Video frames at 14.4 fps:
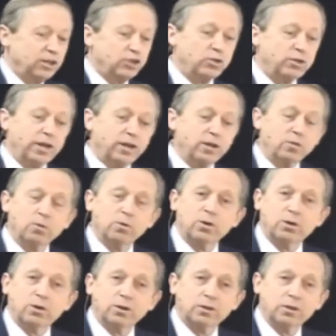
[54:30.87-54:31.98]
And it turned out it
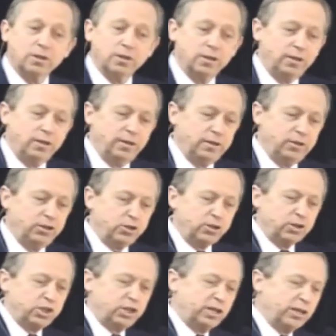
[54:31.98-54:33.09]
worked. As
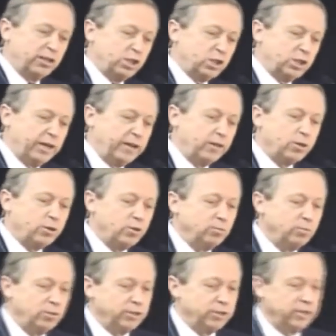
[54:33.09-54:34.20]
you can see on the slide, the
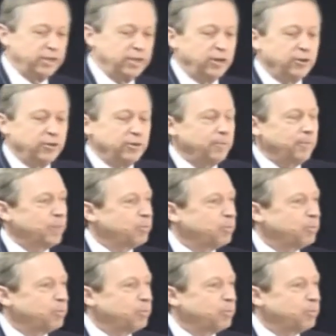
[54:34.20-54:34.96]
third bullet down,